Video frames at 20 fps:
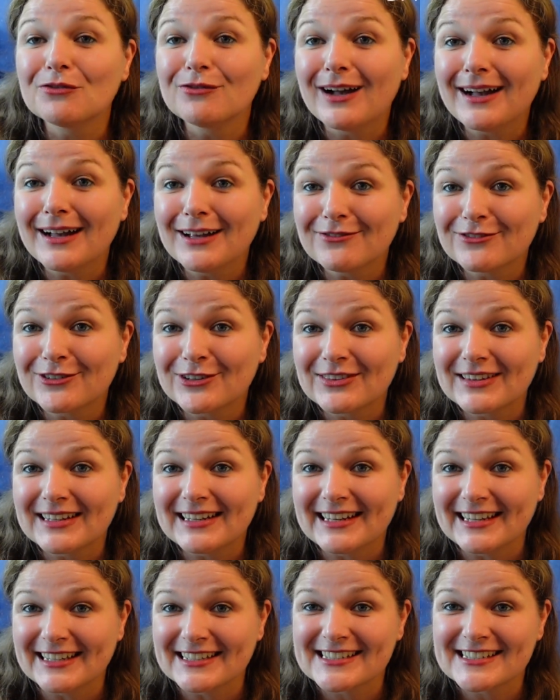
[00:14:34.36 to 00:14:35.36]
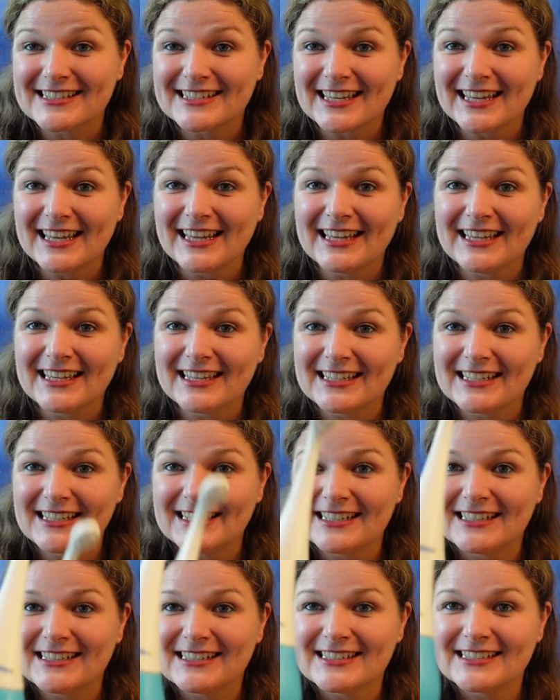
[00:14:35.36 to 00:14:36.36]
5 on the list
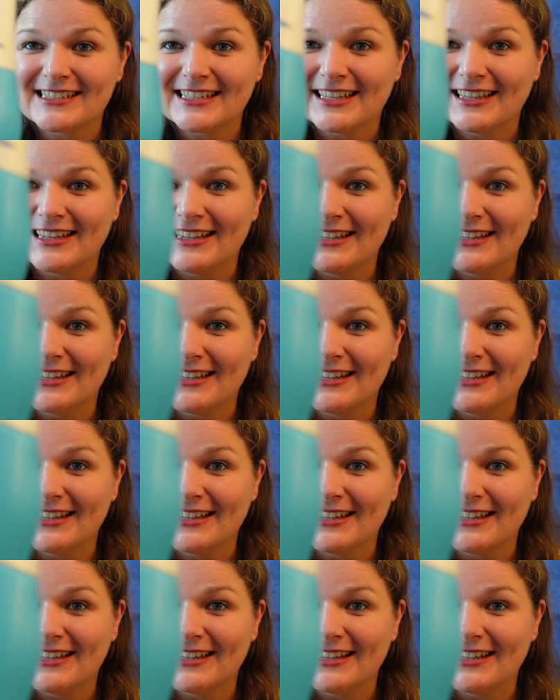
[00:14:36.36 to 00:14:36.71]
is